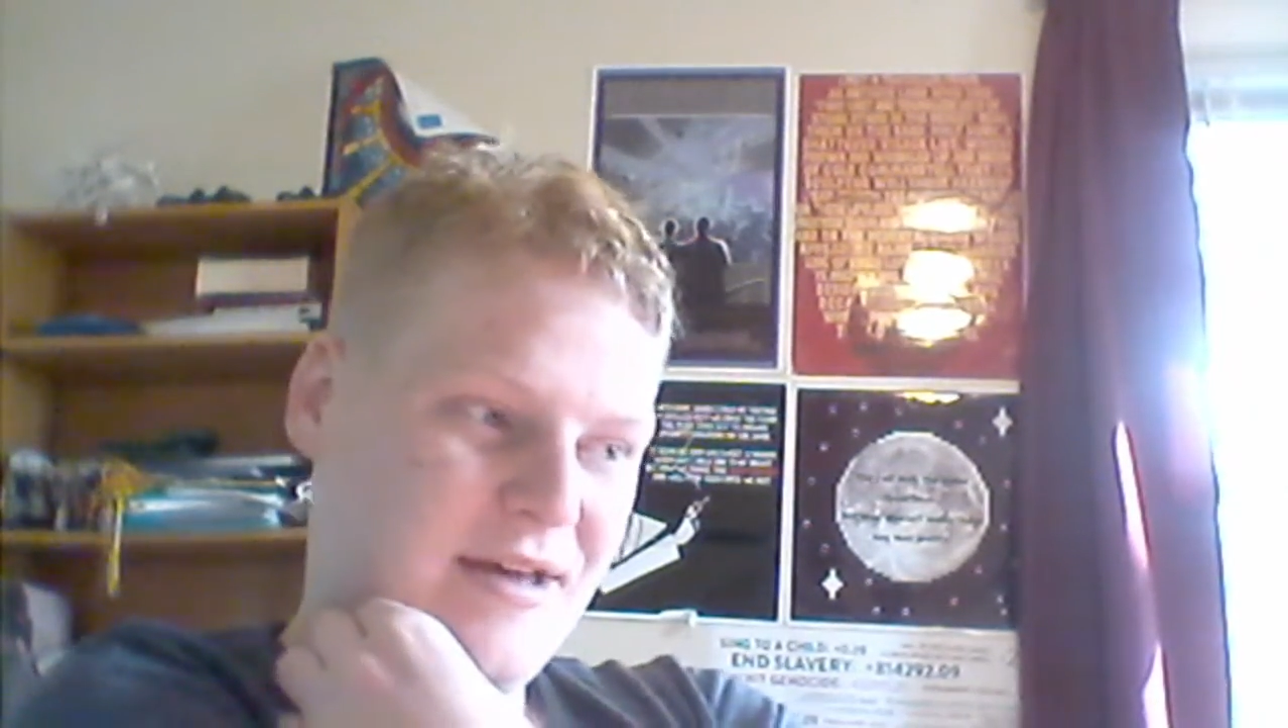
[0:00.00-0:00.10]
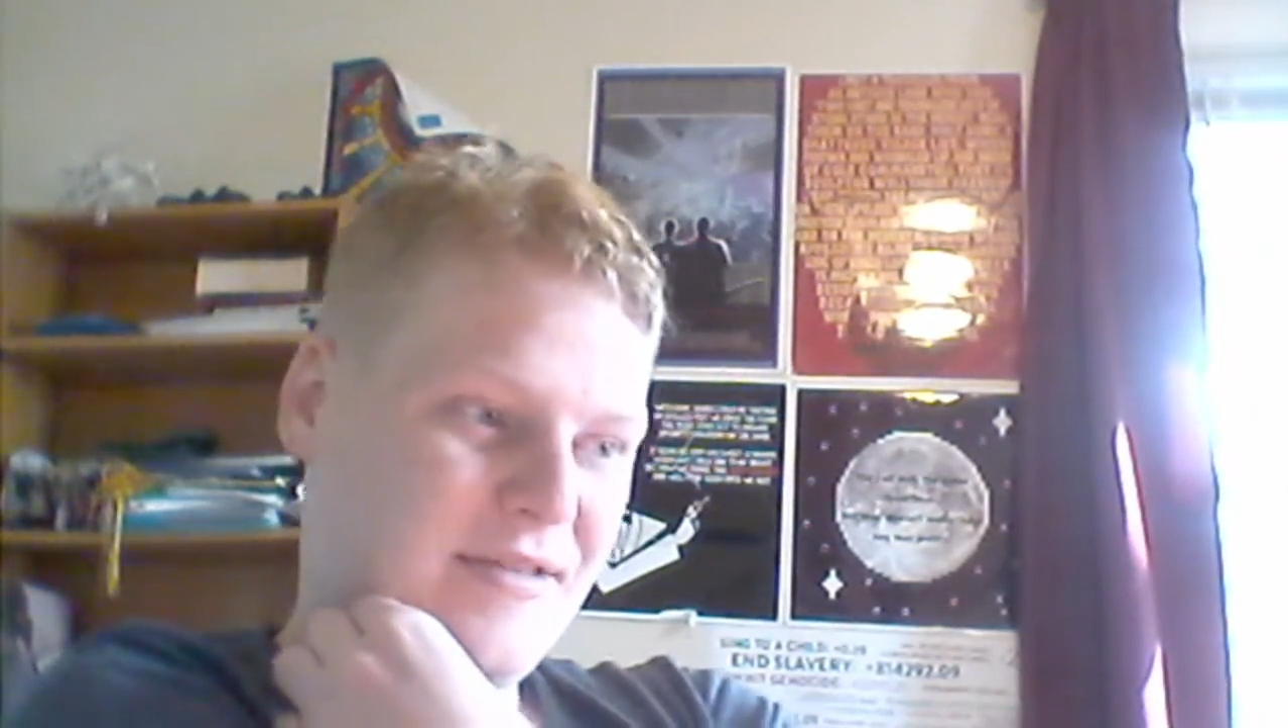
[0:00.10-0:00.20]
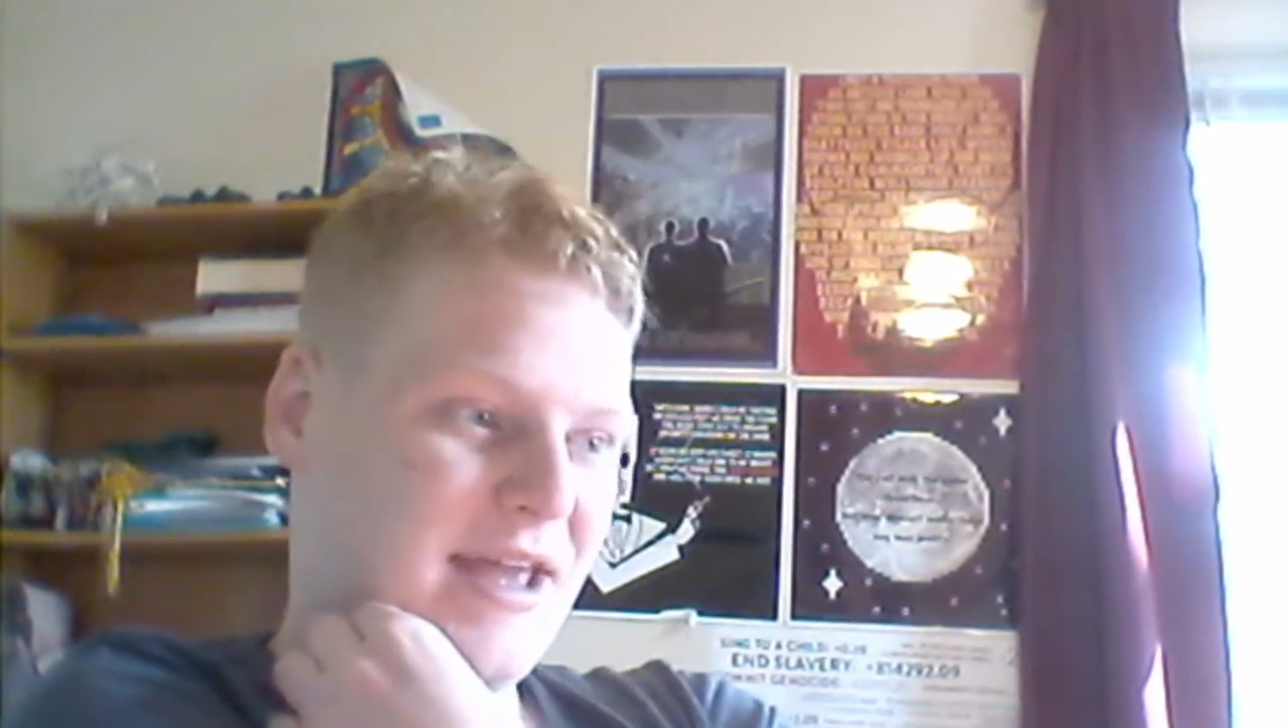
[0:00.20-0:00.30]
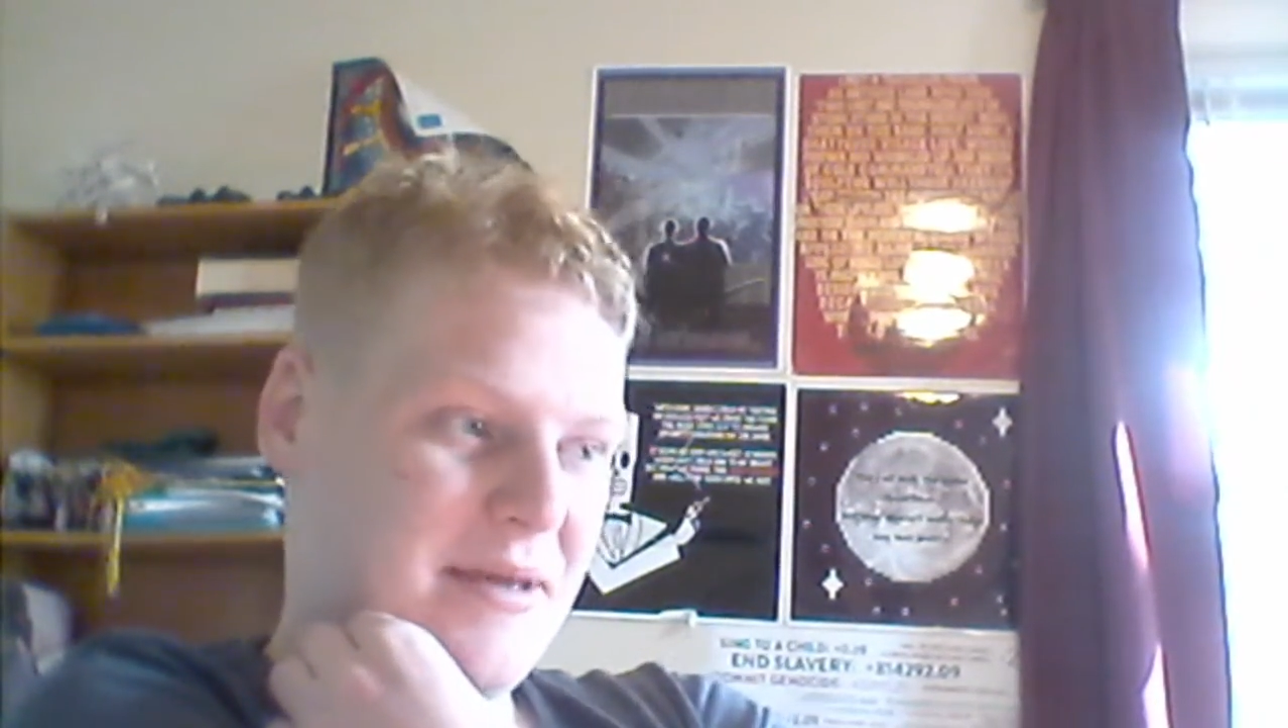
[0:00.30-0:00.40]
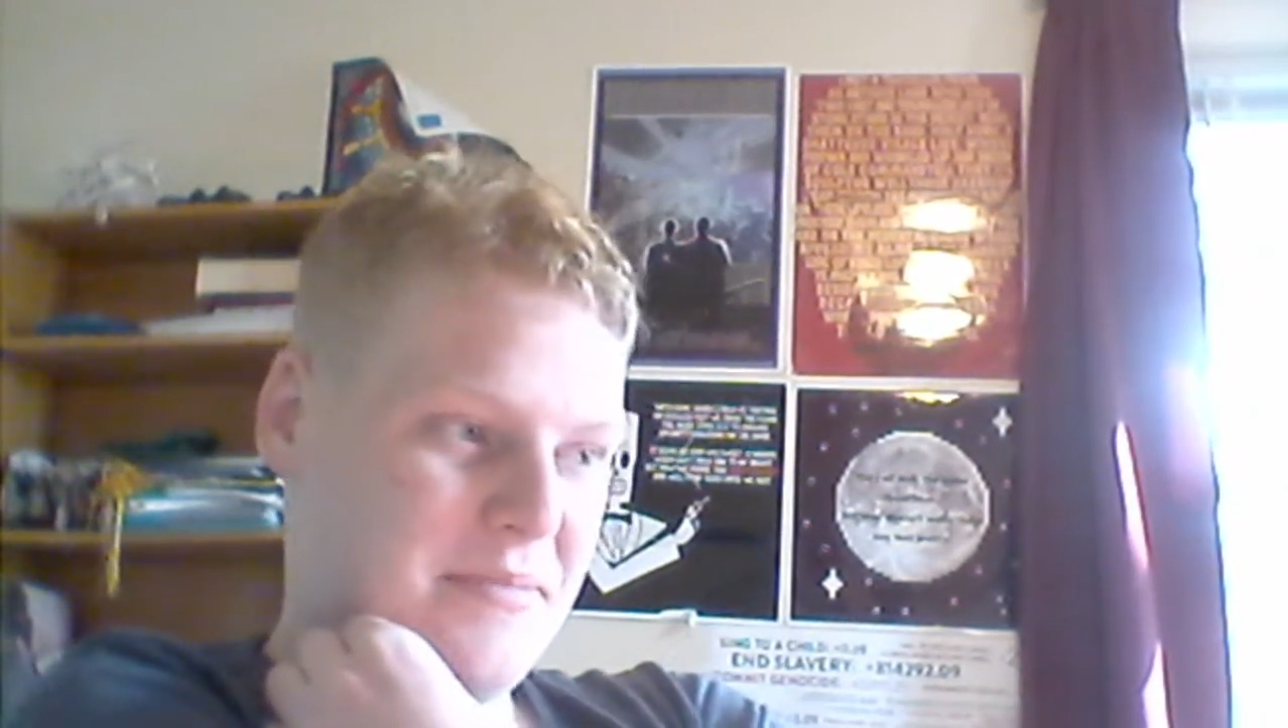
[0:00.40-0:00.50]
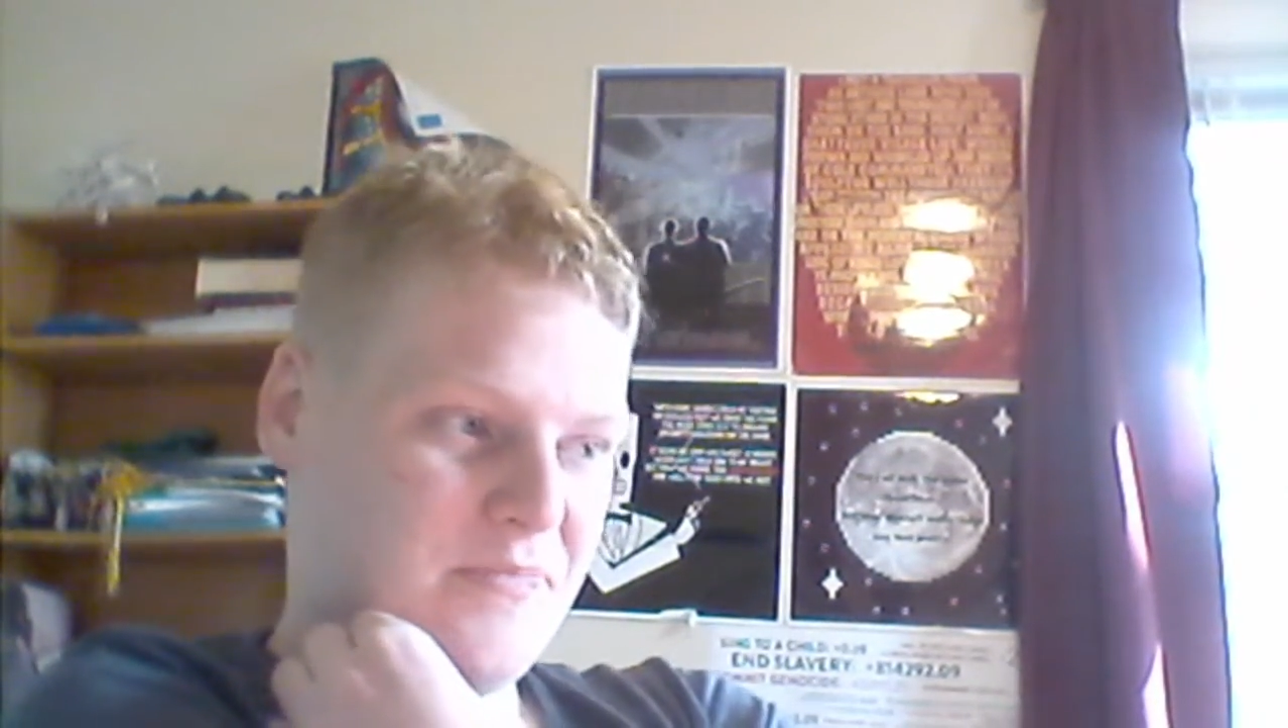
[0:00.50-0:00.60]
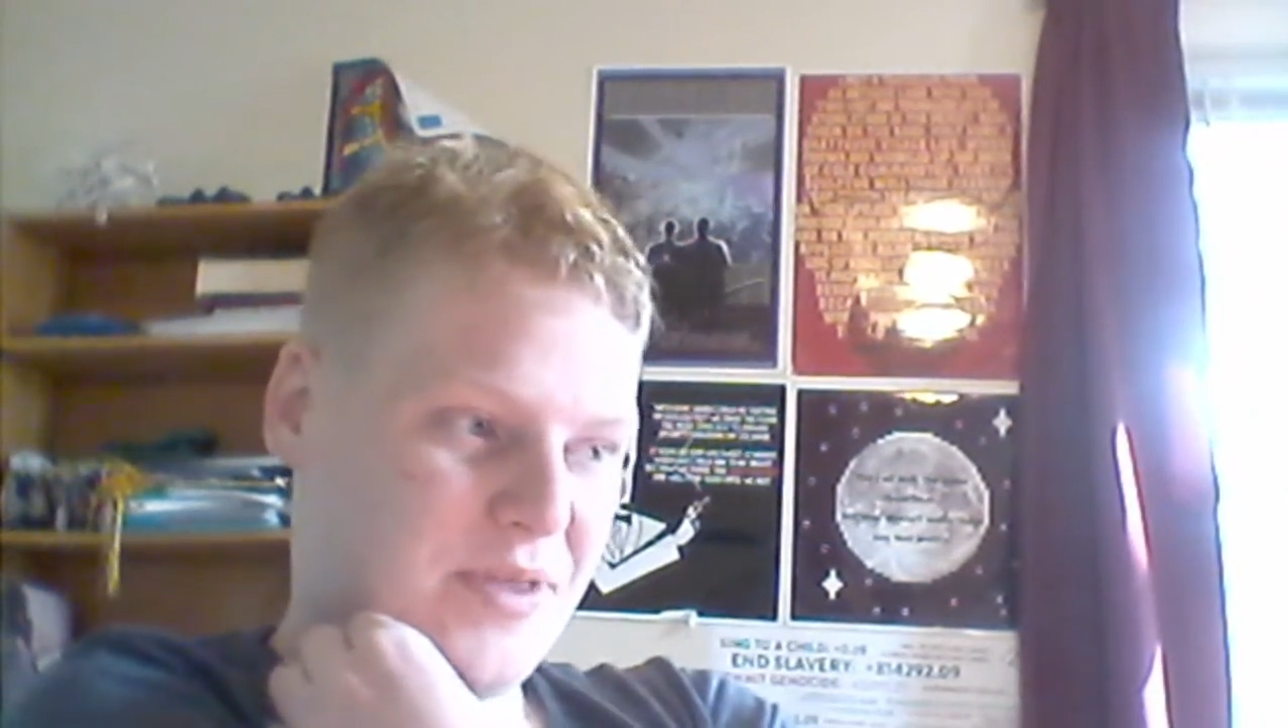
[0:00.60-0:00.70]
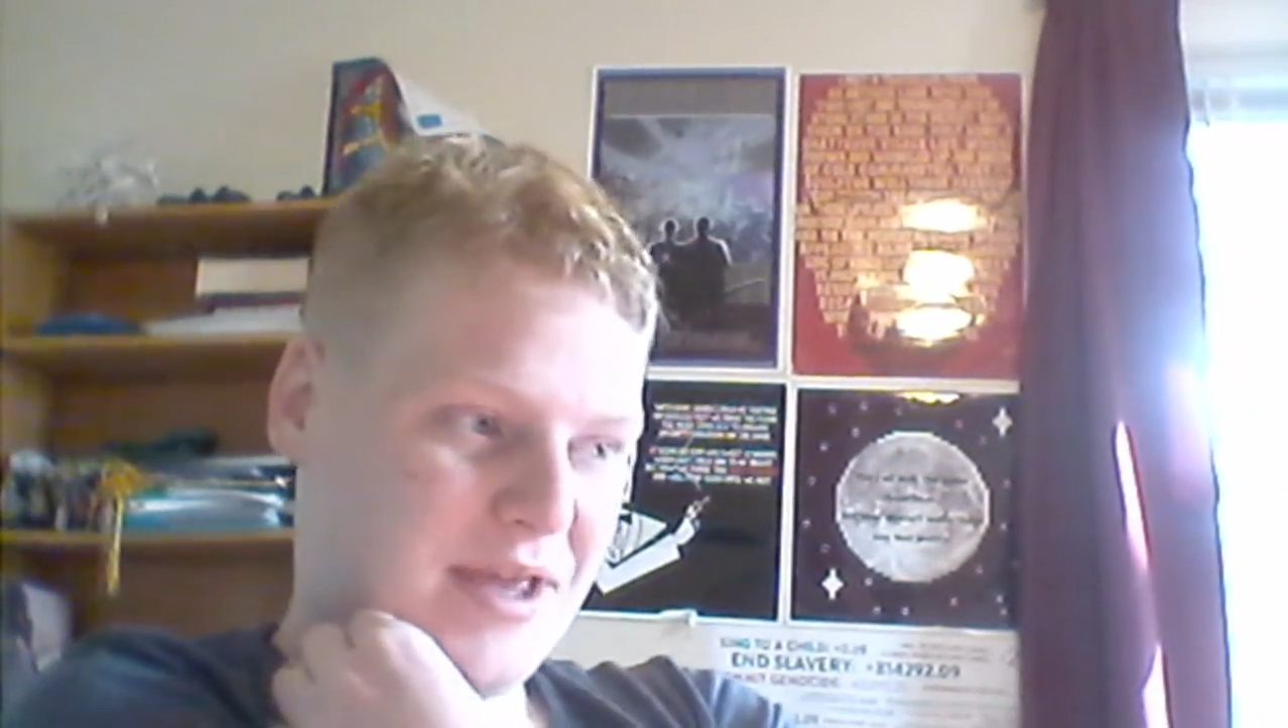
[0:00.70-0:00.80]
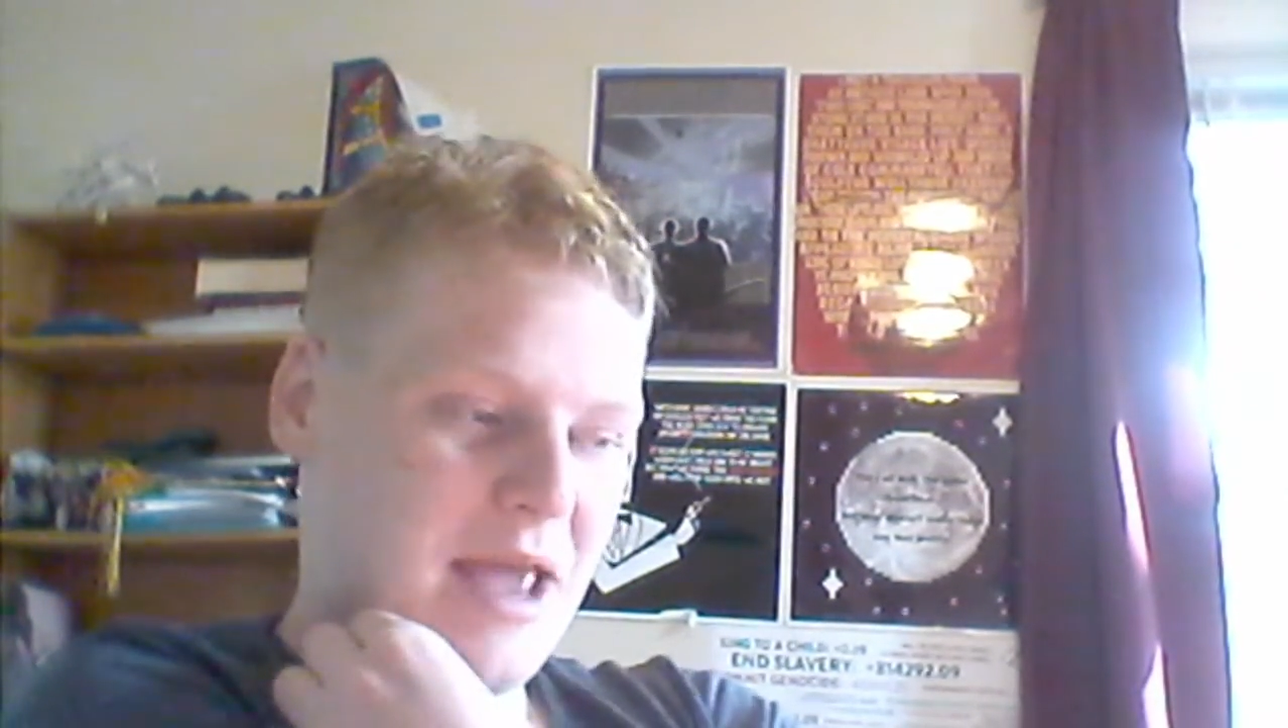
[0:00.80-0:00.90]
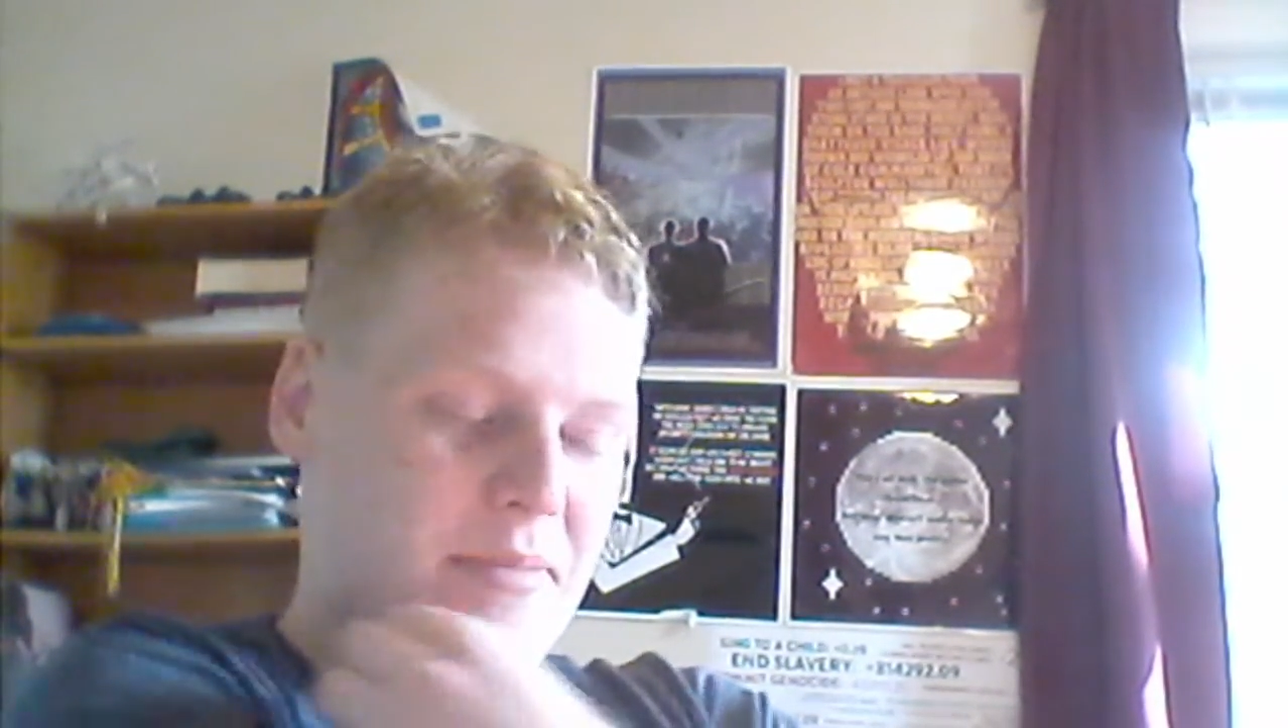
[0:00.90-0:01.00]
the
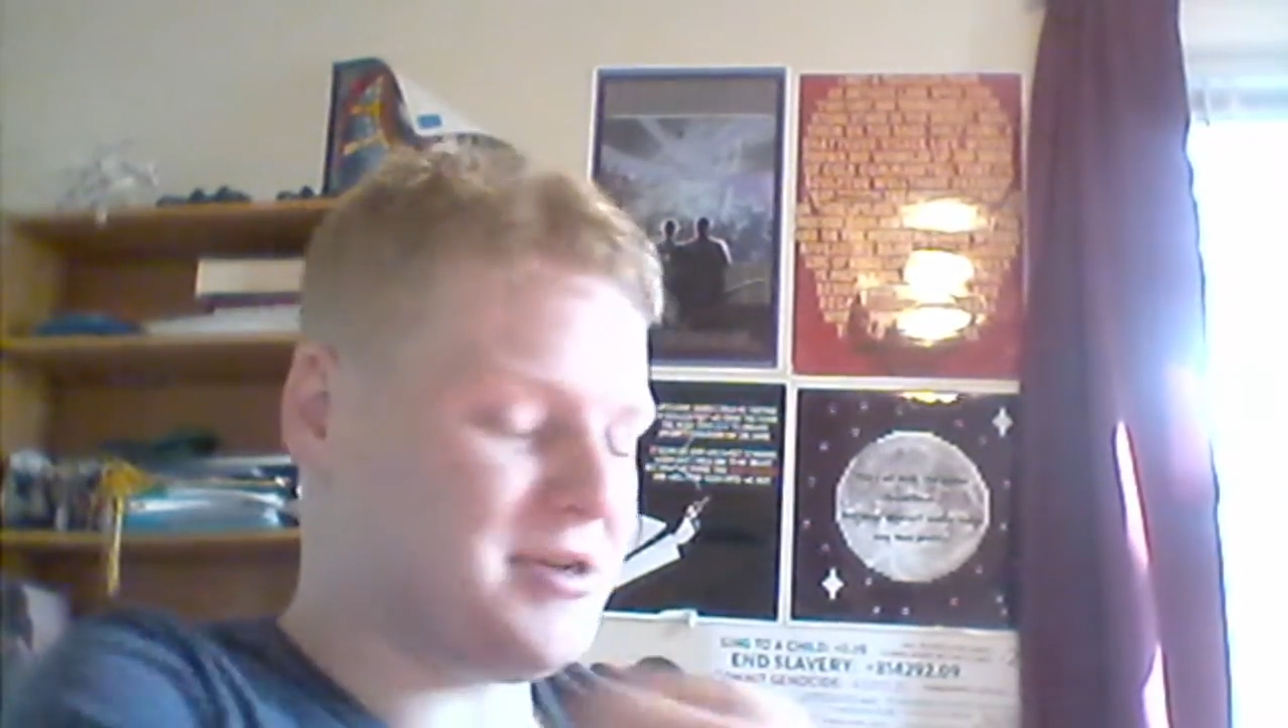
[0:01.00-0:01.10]
game